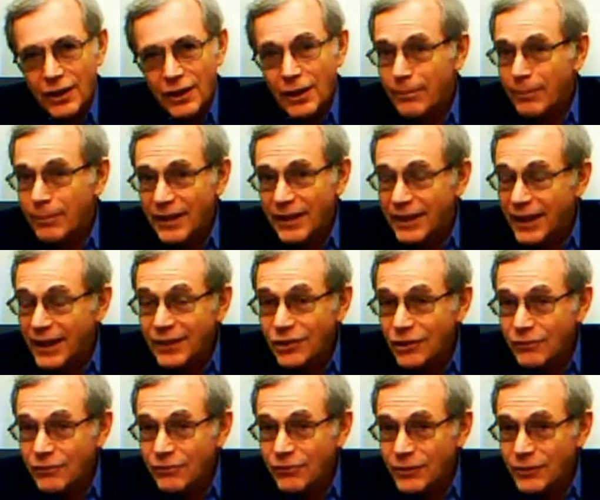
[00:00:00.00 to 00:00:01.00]
By the
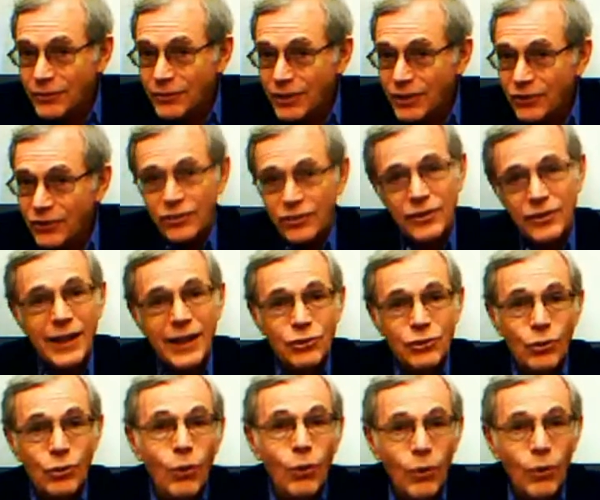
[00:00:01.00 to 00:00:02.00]
1850s, that's
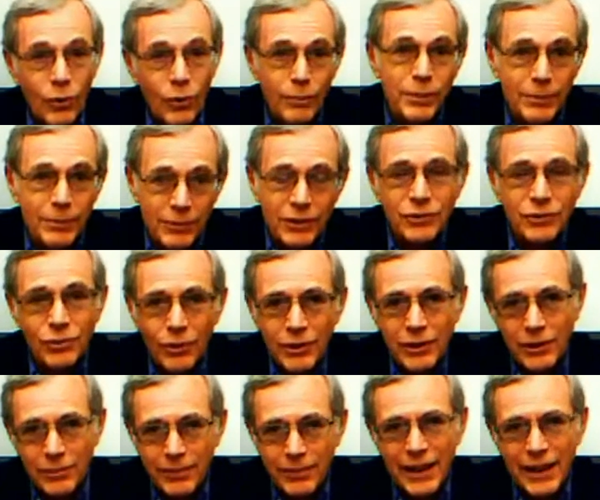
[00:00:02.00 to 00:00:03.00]
all people are
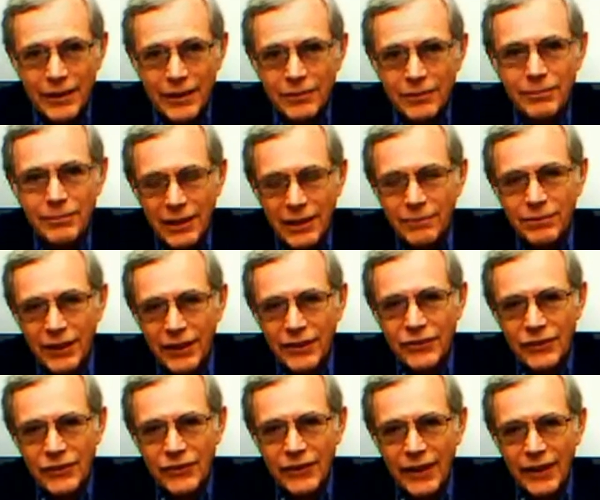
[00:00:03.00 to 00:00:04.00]
talking about in many
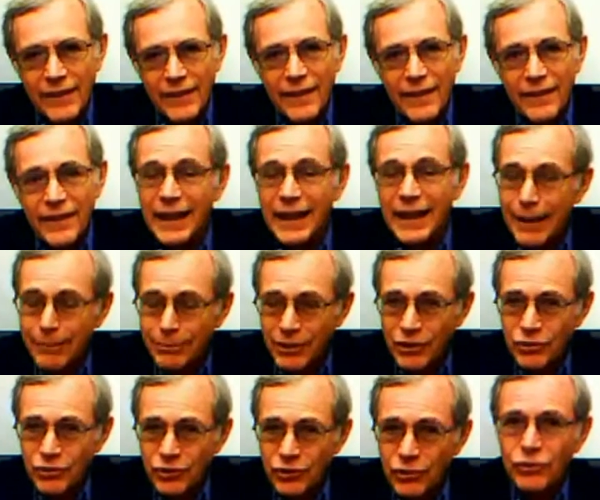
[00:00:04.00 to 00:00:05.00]
places. And the
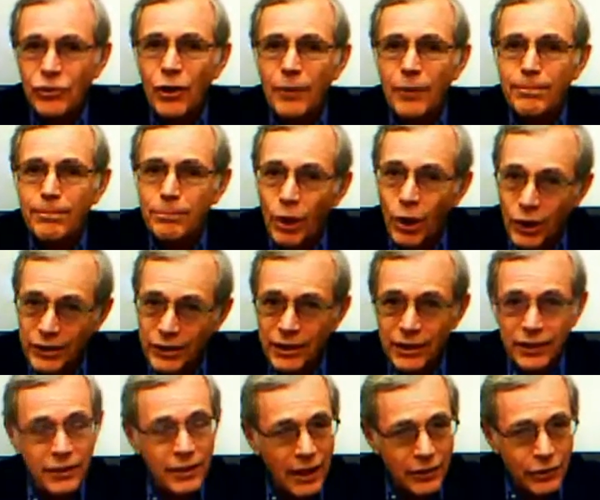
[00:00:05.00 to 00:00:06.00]
abolitionists are
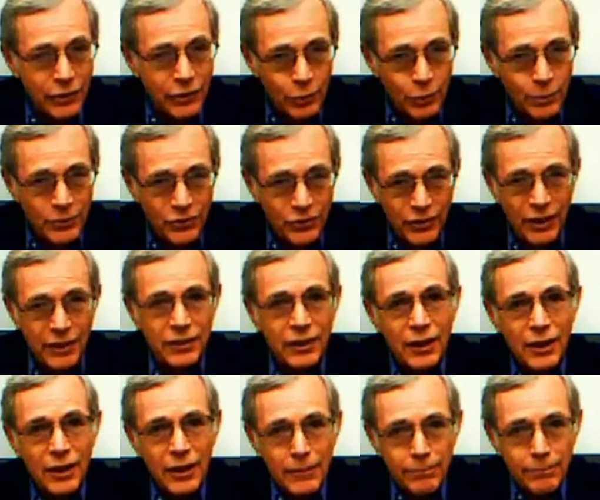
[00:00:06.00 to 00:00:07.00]
partly, not 100%,
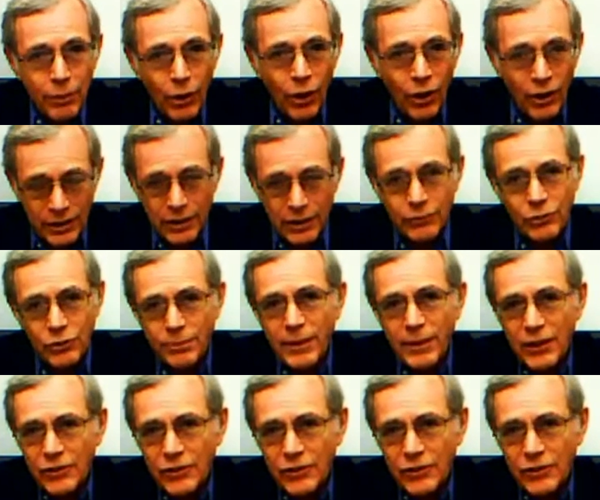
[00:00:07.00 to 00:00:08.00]
partly
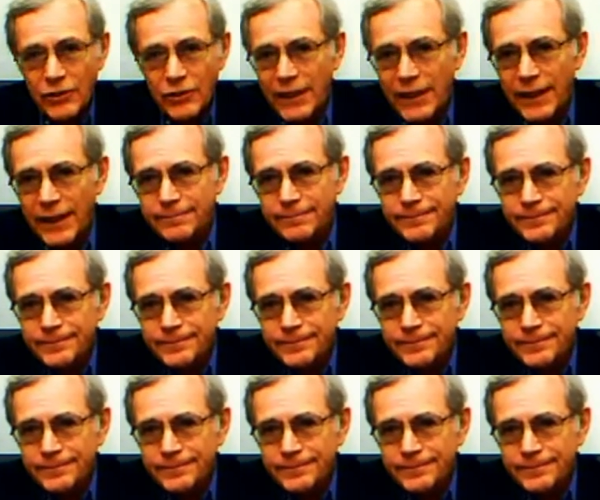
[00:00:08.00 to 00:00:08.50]
responsible for that.